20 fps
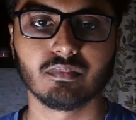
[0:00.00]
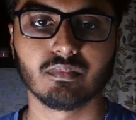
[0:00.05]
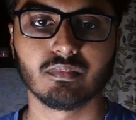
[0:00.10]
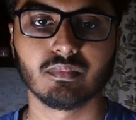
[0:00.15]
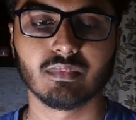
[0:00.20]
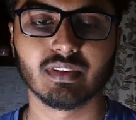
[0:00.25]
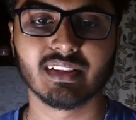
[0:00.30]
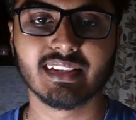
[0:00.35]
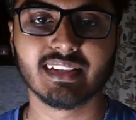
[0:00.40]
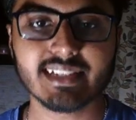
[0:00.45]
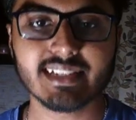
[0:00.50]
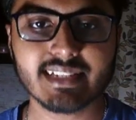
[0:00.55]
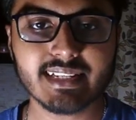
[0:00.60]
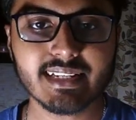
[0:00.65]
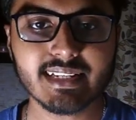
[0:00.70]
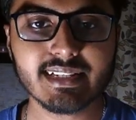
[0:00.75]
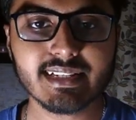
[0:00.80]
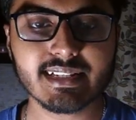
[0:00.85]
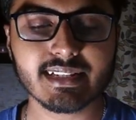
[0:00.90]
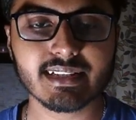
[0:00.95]
This
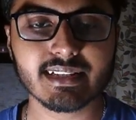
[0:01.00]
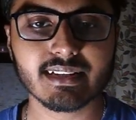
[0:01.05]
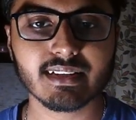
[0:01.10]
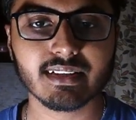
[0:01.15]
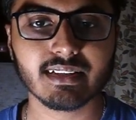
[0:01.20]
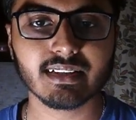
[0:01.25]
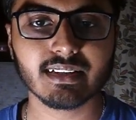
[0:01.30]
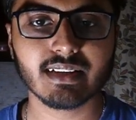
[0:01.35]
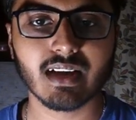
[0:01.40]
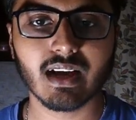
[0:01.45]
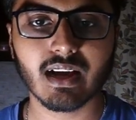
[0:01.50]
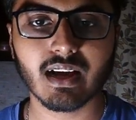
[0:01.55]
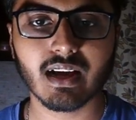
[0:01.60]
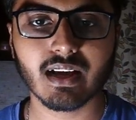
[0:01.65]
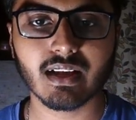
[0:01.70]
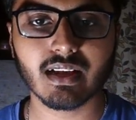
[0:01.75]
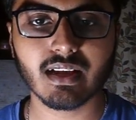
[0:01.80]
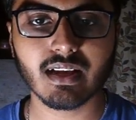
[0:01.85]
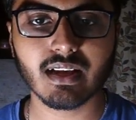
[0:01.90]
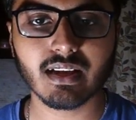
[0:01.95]
is
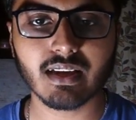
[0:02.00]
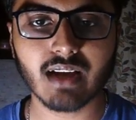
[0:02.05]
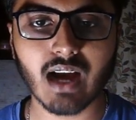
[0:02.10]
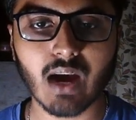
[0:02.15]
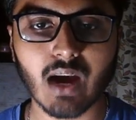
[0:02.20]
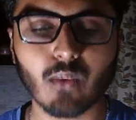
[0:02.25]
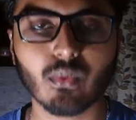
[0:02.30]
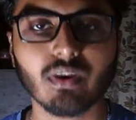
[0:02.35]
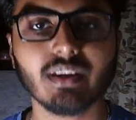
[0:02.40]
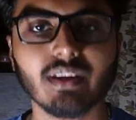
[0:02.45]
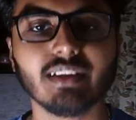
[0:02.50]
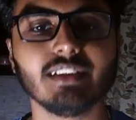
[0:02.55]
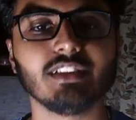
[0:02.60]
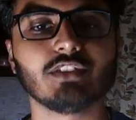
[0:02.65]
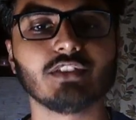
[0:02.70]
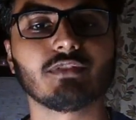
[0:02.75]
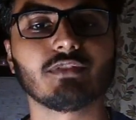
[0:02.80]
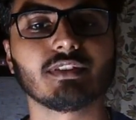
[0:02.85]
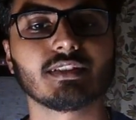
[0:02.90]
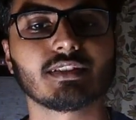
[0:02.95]
our
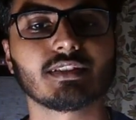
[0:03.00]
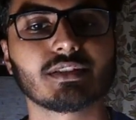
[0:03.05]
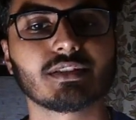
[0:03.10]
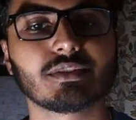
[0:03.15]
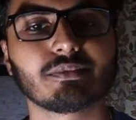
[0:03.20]
interest.